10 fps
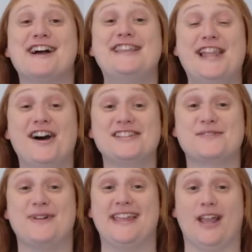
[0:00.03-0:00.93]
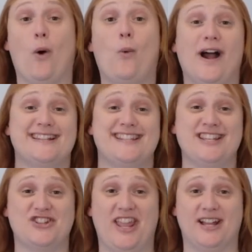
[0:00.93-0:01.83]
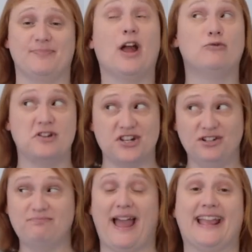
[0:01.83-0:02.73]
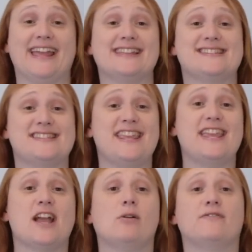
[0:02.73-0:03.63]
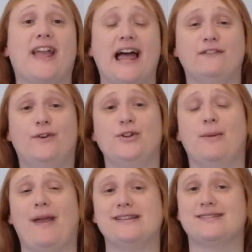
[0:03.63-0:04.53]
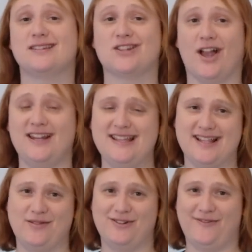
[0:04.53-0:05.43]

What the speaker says: Last week, Whitey Gia, original backer and CEO of California-based Chinese-owned